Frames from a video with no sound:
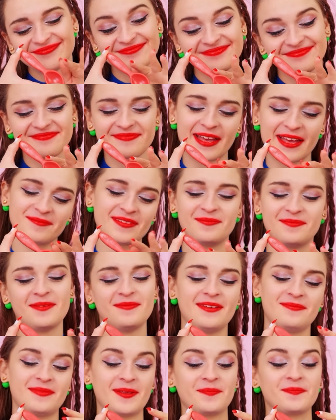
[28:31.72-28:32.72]
Such
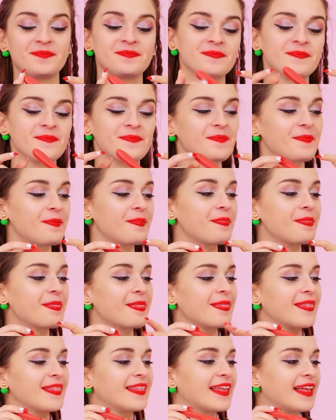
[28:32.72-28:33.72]
wonderful
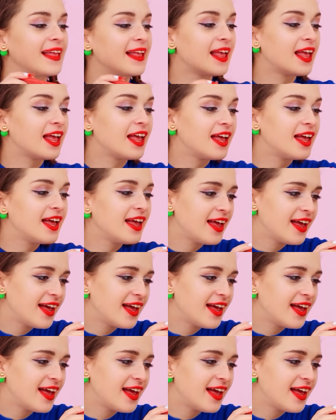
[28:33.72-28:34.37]
teaspoons. They're simply